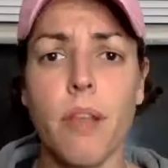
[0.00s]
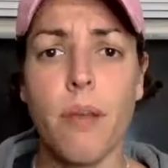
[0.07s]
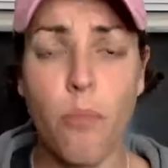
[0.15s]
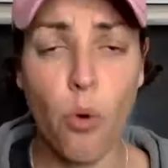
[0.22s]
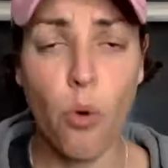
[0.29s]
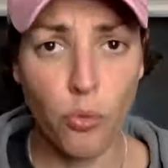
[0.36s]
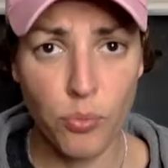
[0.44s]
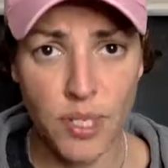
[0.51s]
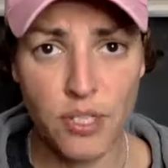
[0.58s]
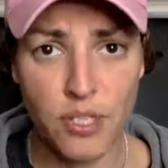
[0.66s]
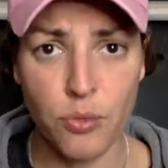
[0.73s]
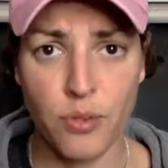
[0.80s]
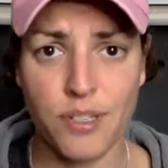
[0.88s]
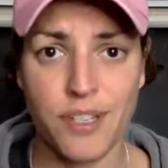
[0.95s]
more
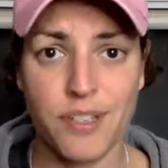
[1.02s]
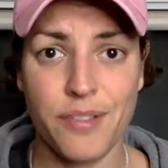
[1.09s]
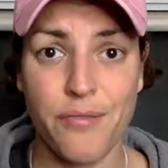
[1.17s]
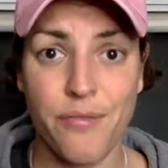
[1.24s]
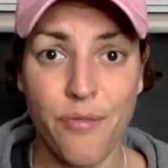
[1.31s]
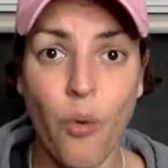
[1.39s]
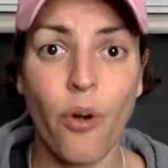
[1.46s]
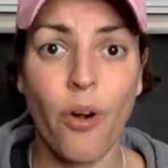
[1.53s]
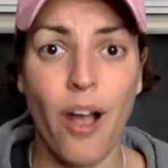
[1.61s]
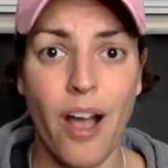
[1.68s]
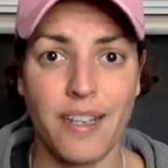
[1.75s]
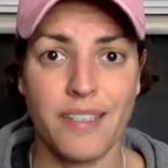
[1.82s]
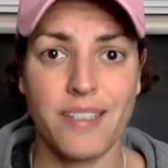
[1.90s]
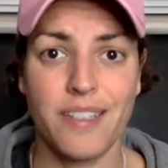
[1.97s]
resources for
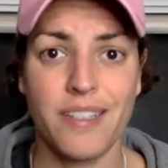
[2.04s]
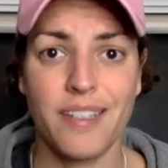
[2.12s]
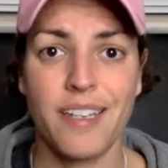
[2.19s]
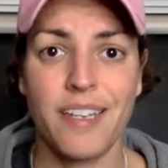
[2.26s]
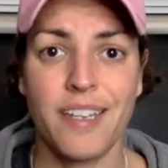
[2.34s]
us.